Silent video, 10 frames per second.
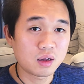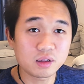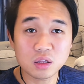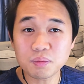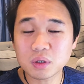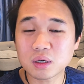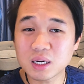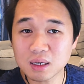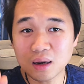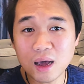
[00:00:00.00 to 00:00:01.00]
It
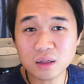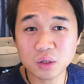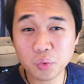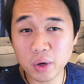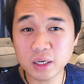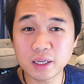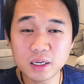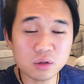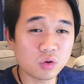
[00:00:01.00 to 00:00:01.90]
typically lasts 20 to